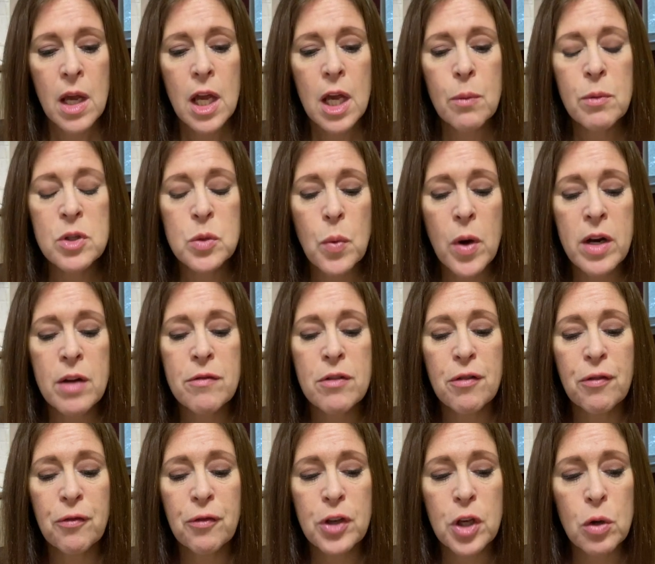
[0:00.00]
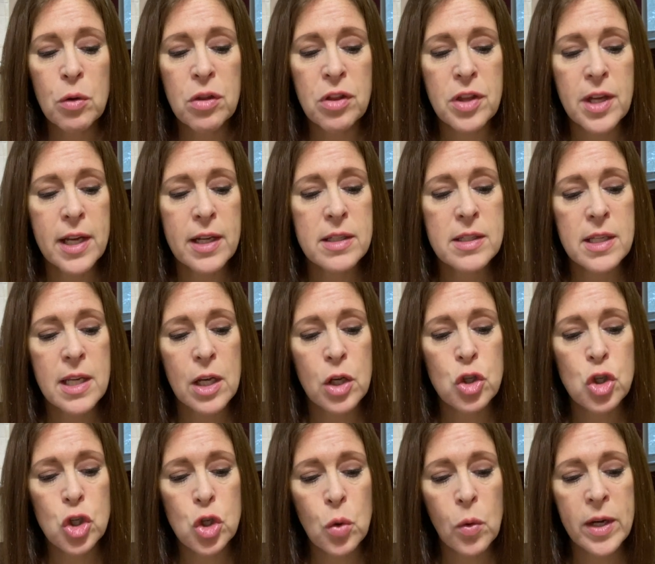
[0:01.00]
It was one of the few things he
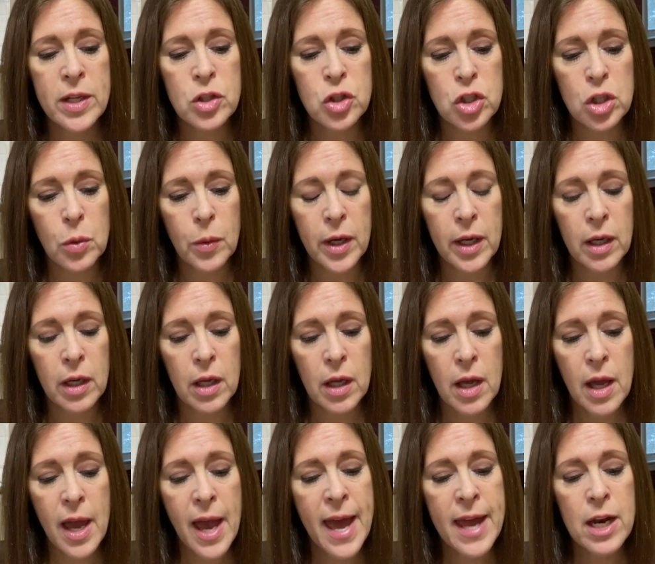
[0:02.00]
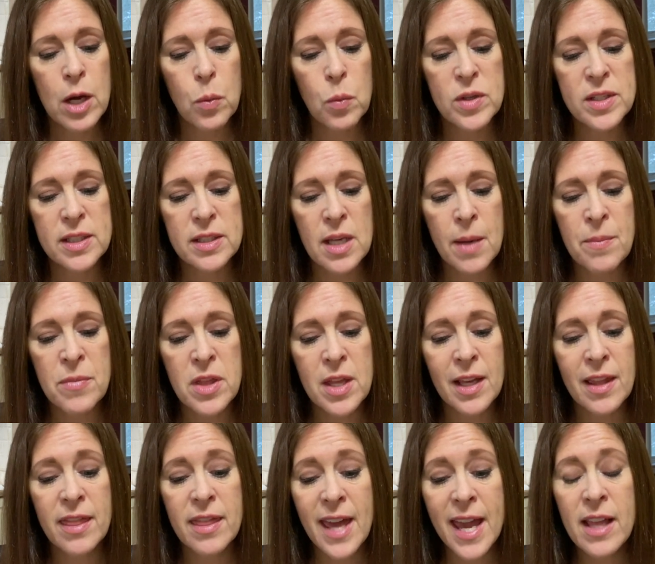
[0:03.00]
enjoyed doing, and it was
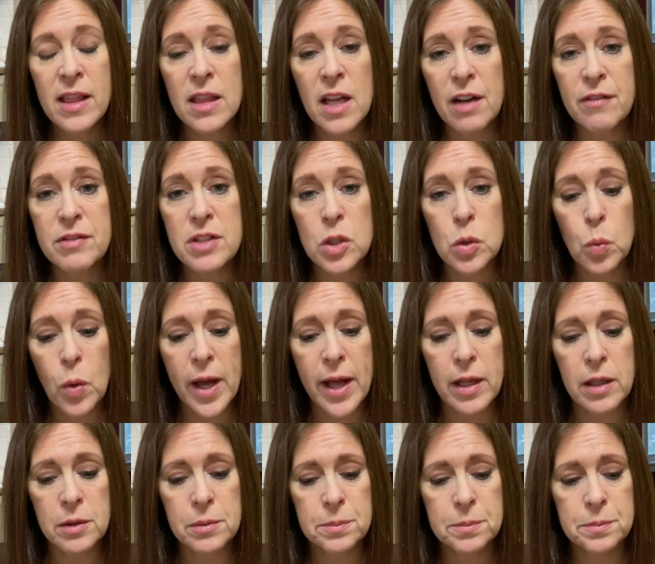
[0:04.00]
something they loved as well.